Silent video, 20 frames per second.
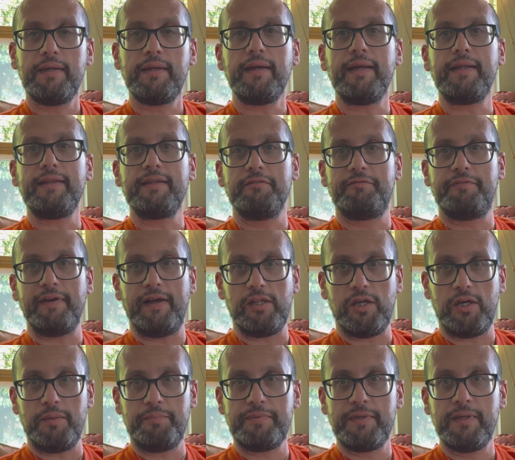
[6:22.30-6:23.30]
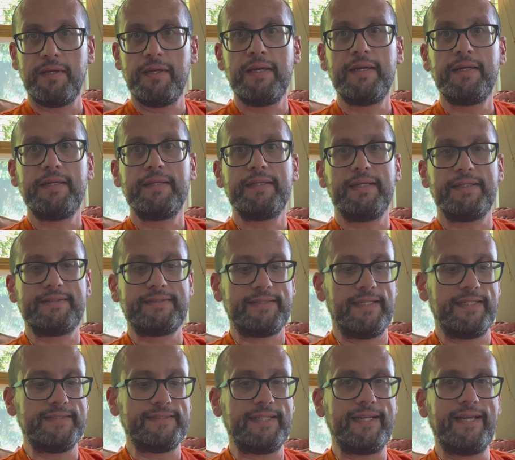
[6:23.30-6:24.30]
and developed that
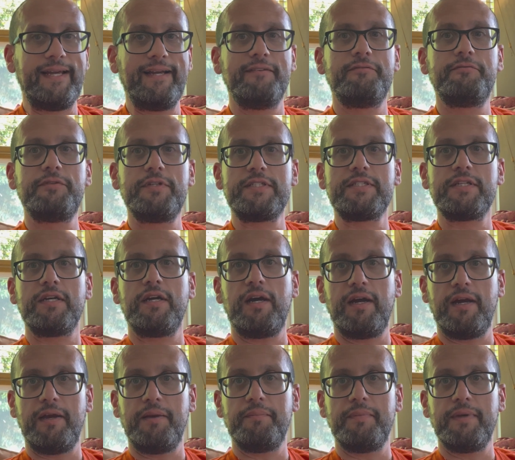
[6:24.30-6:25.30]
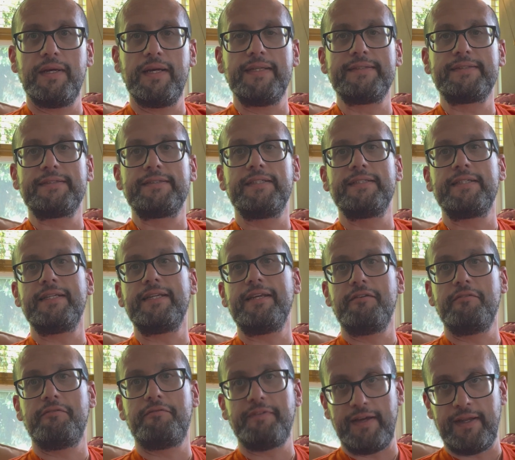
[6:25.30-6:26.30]
says that every time a certain
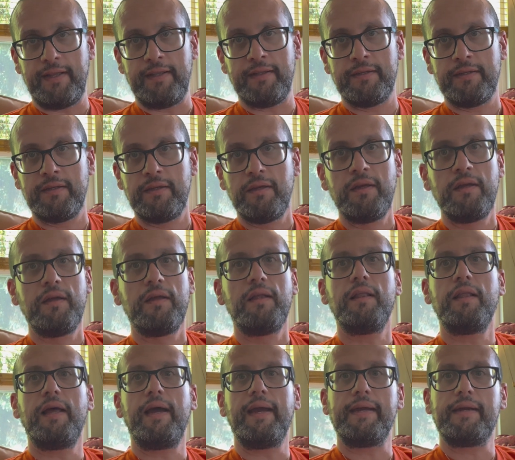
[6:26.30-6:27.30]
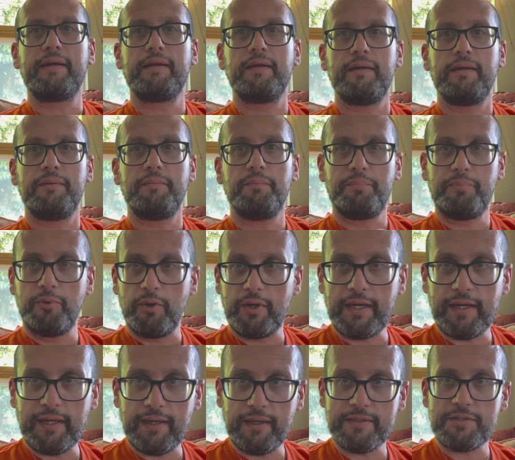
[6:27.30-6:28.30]
event, like
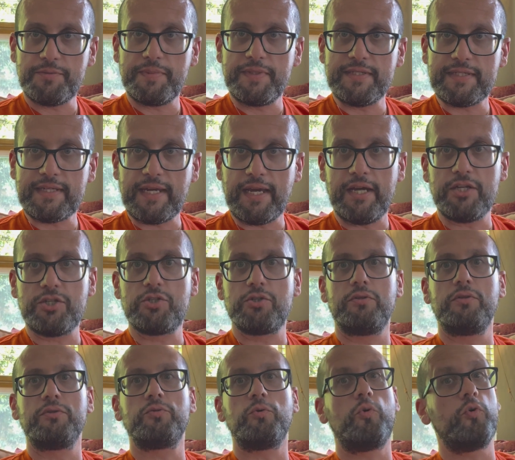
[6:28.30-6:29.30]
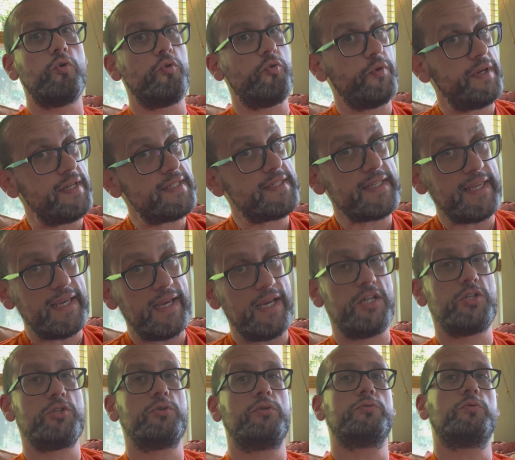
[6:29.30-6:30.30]
booking has been scheduled or
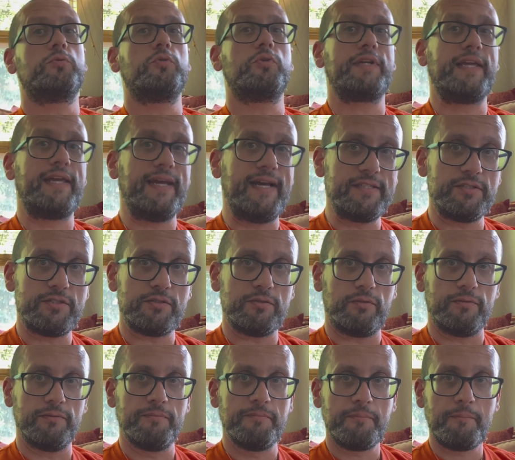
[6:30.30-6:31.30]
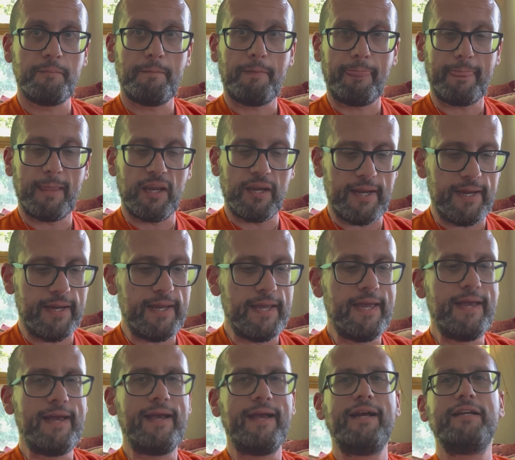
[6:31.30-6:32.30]
rescheduled or canceled, okay,
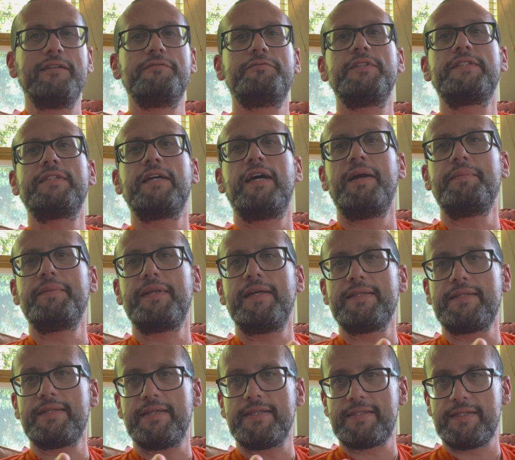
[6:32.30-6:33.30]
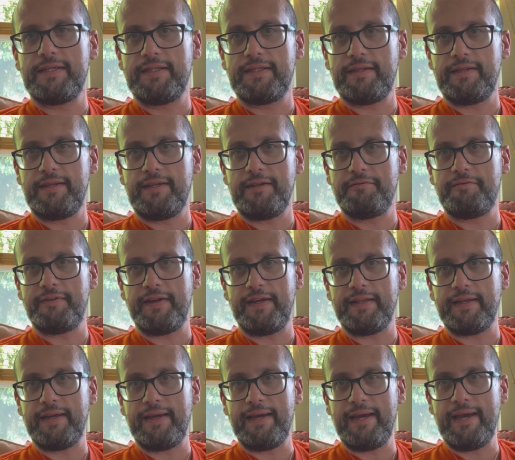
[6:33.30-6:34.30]
every time that a certain
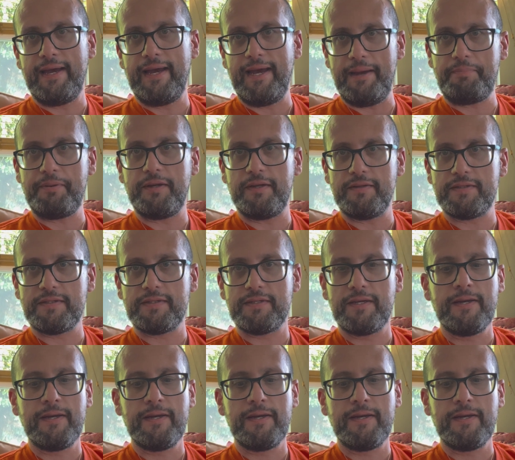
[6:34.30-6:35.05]
event happens,